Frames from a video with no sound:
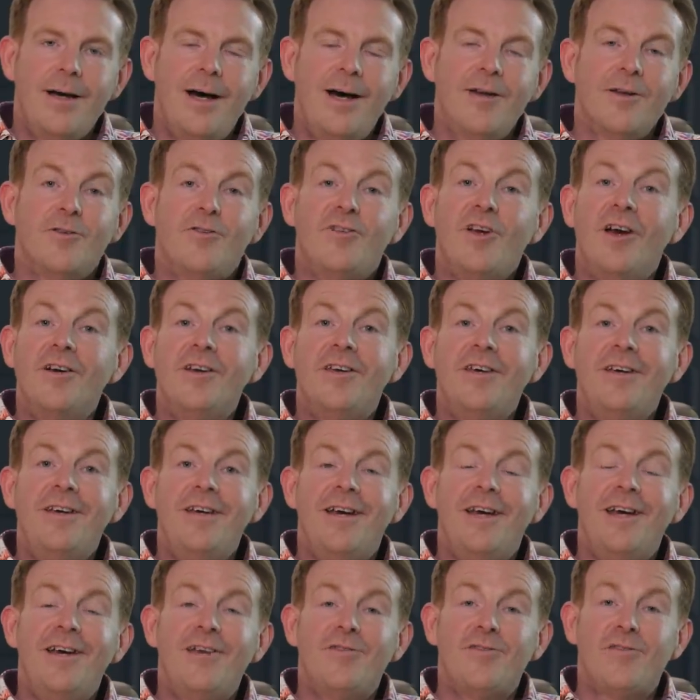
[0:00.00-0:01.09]
Hello,
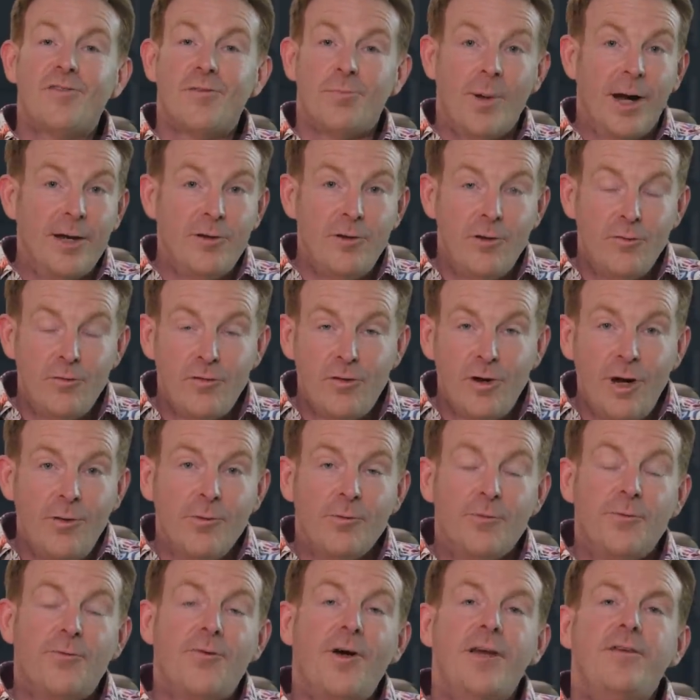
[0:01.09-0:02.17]
Chunky. It's my new
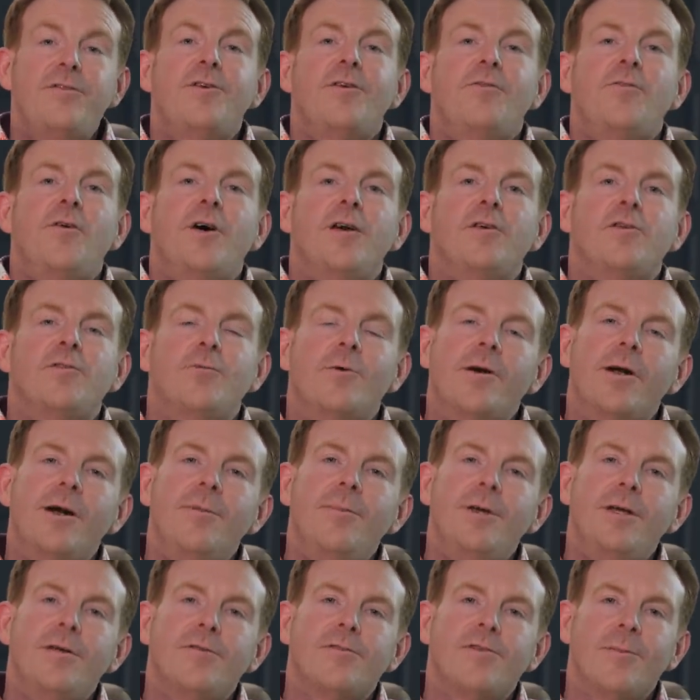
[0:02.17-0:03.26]
show, Face to Face, where I
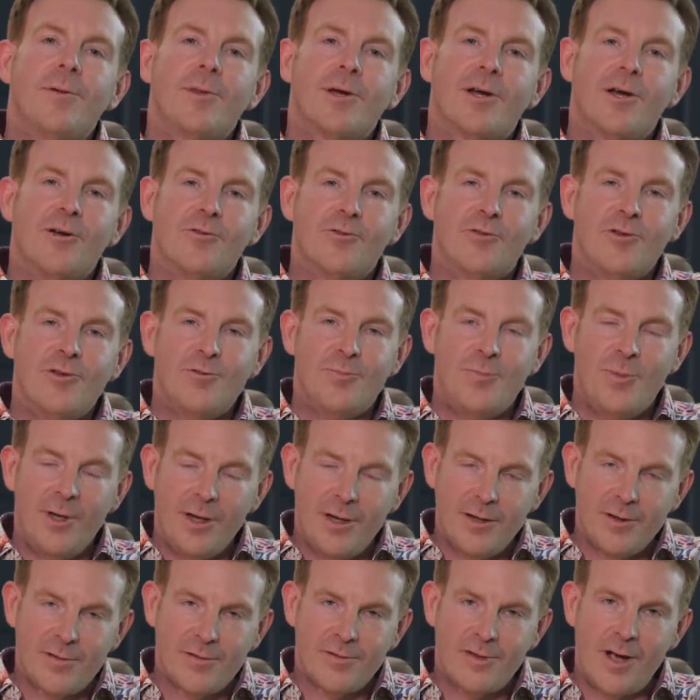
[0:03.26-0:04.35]
meet some of the country's
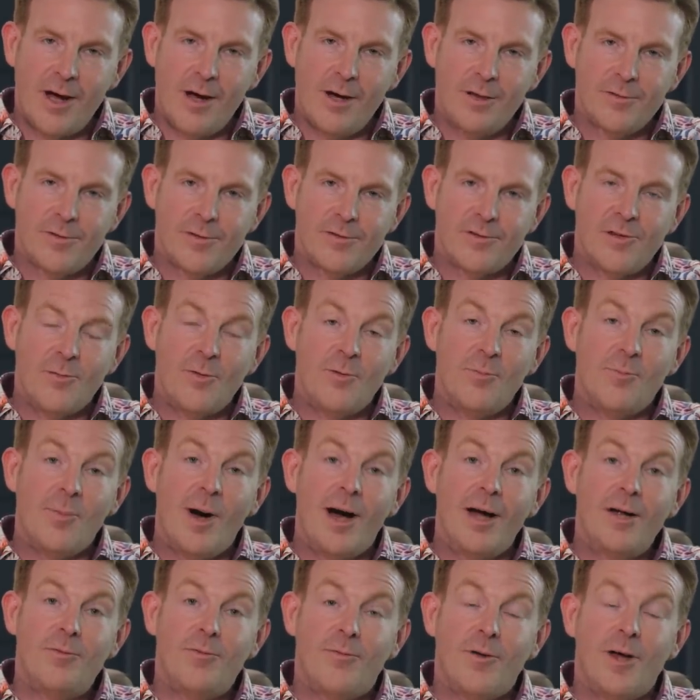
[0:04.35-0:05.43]
biggest stars and some of
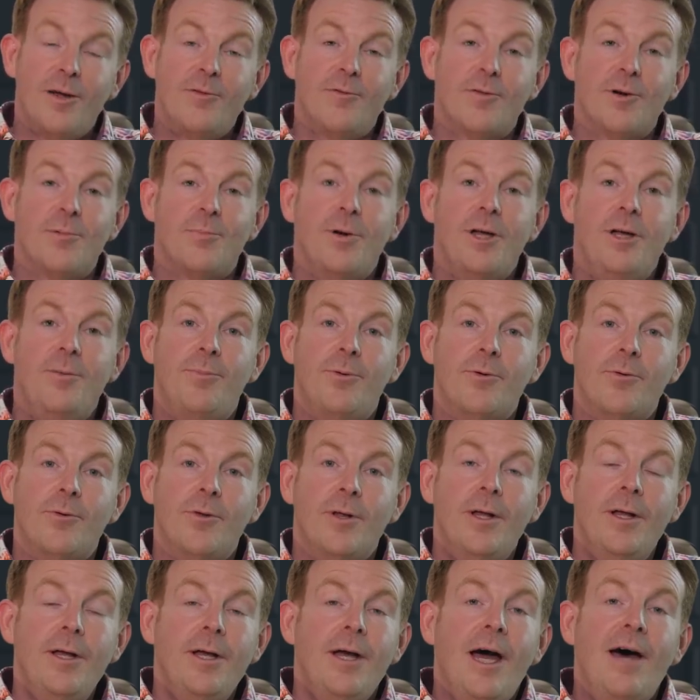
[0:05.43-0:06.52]
my favourite people.
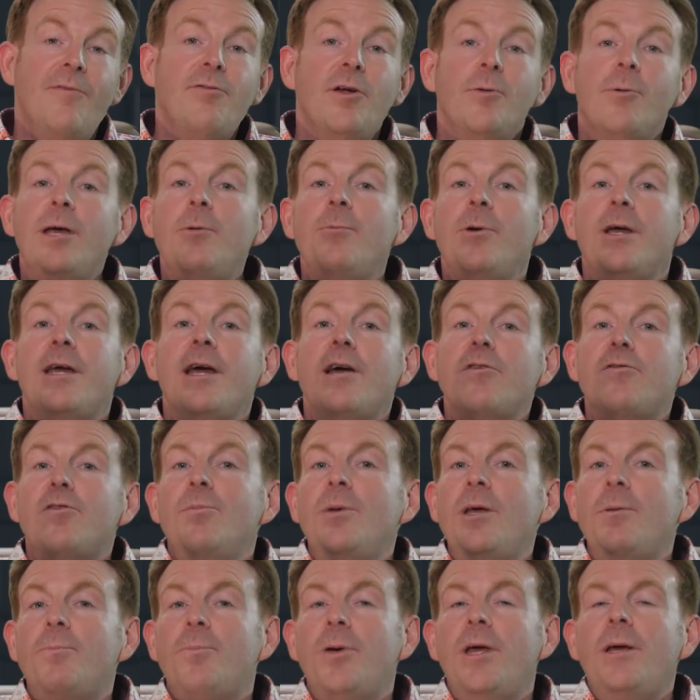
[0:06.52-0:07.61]
Every week we get to
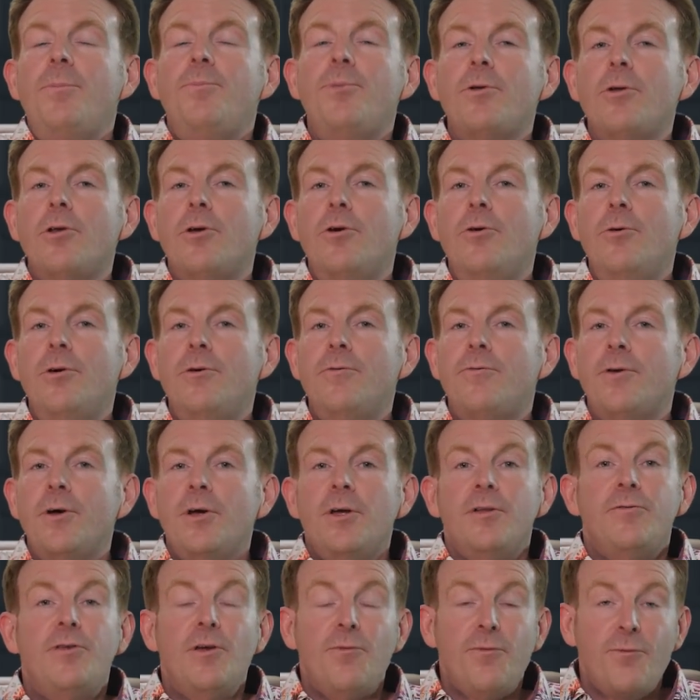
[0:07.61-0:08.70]
meet people who have
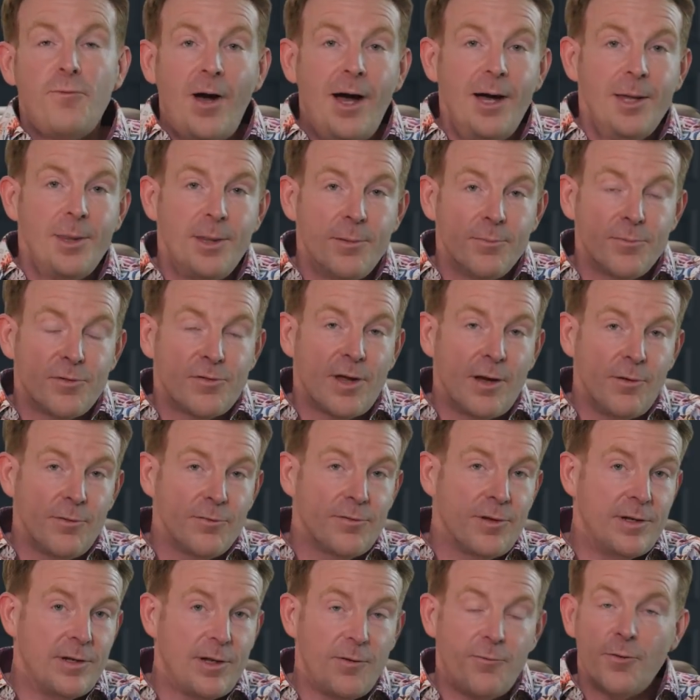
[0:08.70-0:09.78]
defined
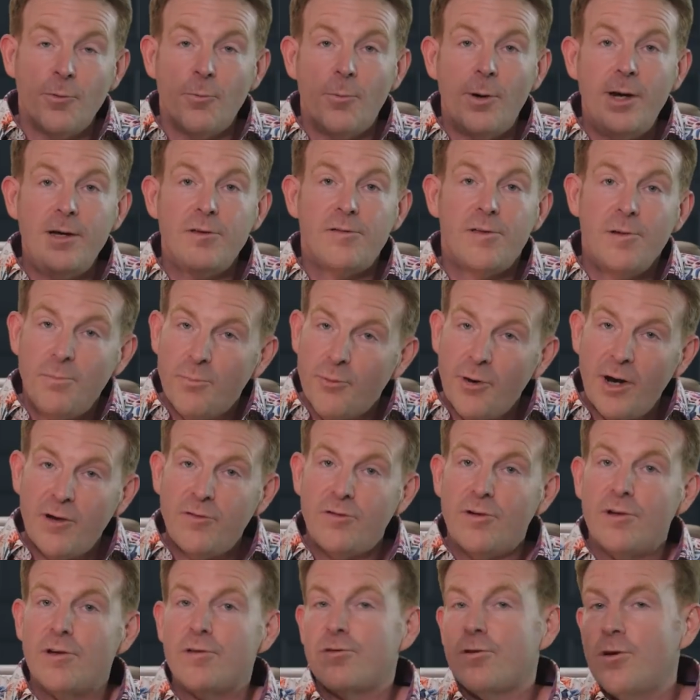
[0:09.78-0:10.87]
themselves in different ways
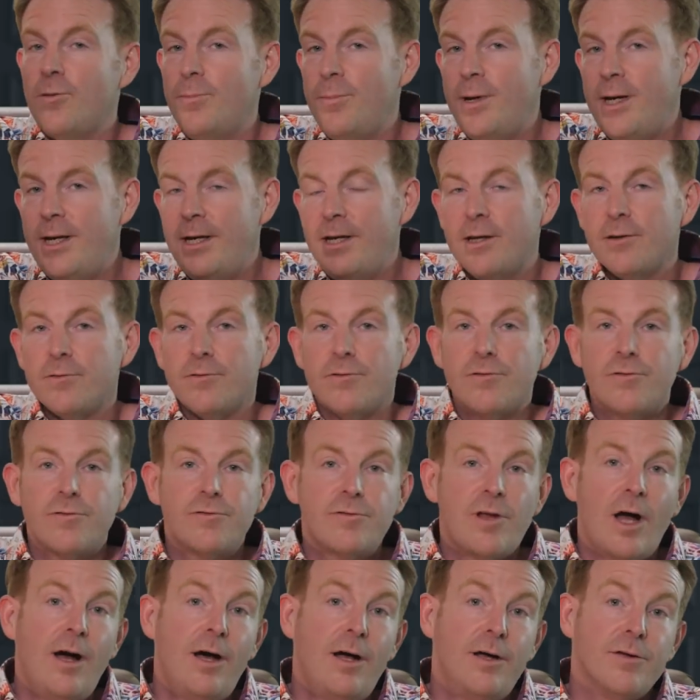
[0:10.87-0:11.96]
impressionists, comedians,
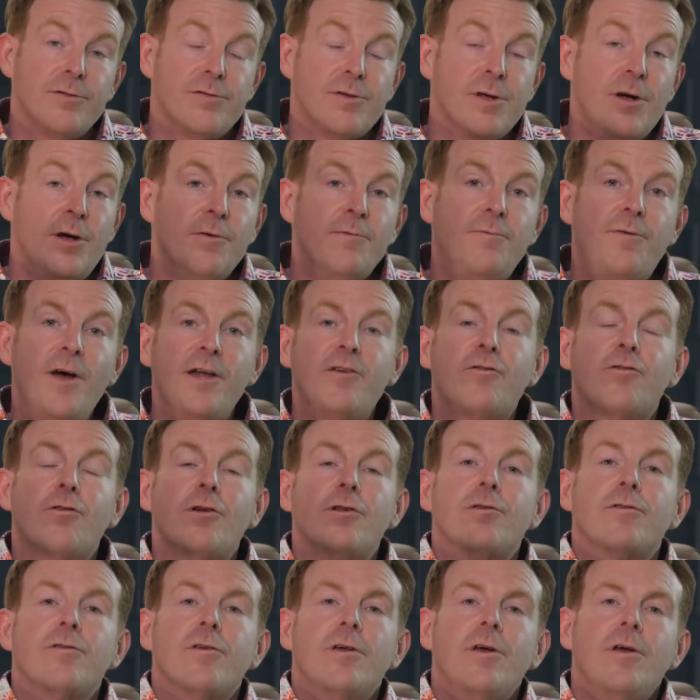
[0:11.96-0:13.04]
stars,
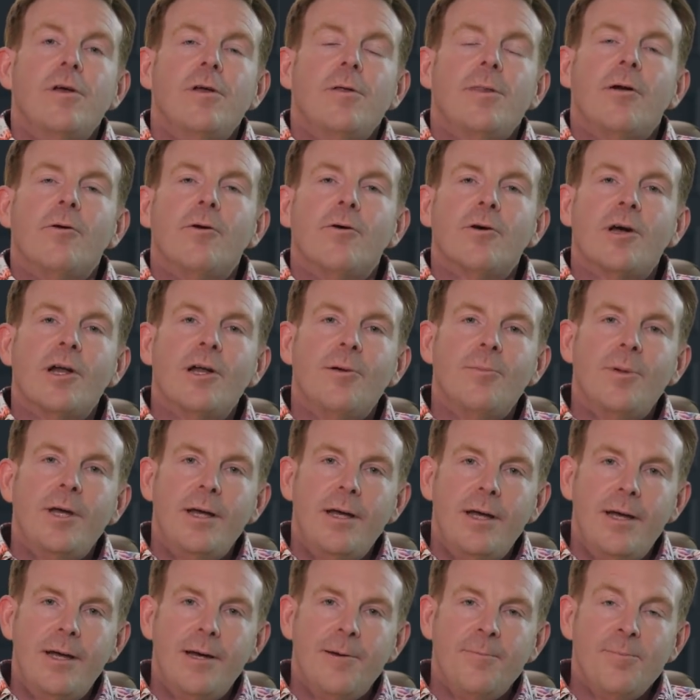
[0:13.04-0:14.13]
veterans. They're all going to be
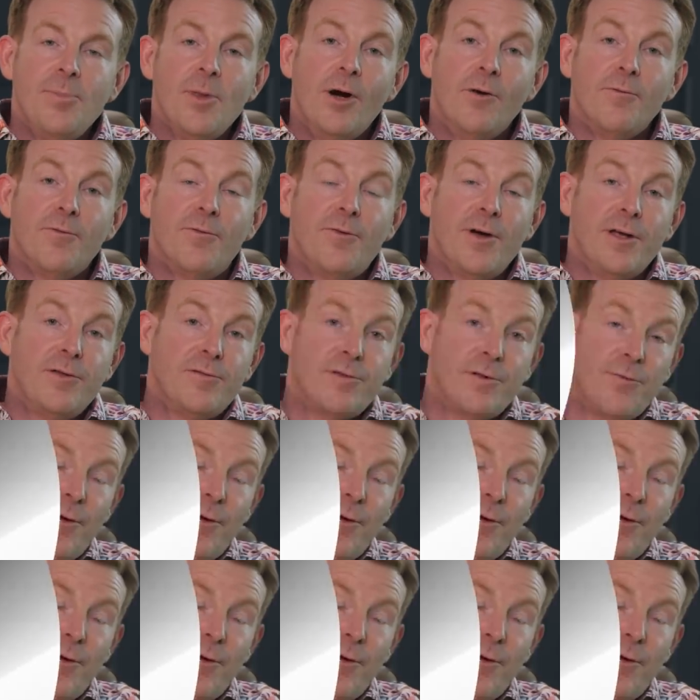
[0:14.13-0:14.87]
here on Face to